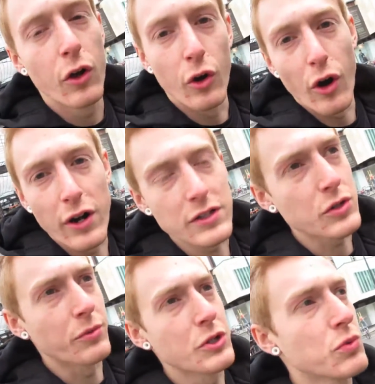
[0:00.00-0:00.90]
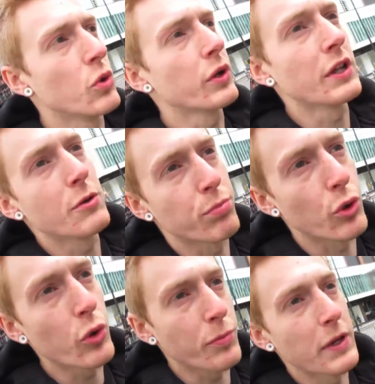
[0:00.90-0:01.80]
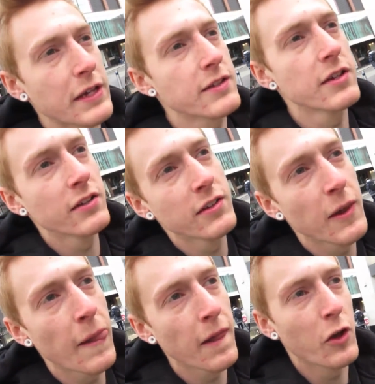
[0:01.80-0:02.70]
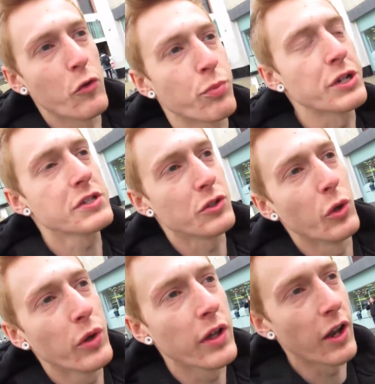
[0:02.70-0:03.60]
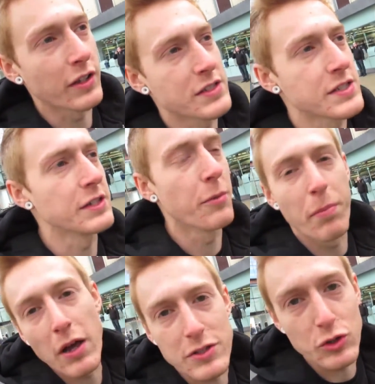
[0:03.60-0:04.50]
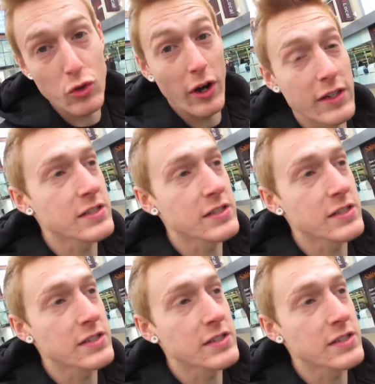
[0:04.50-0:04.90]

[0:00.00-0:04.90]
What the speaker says: All right, so I'm just walking into Broadmead of Bristol, and I can see the bus is already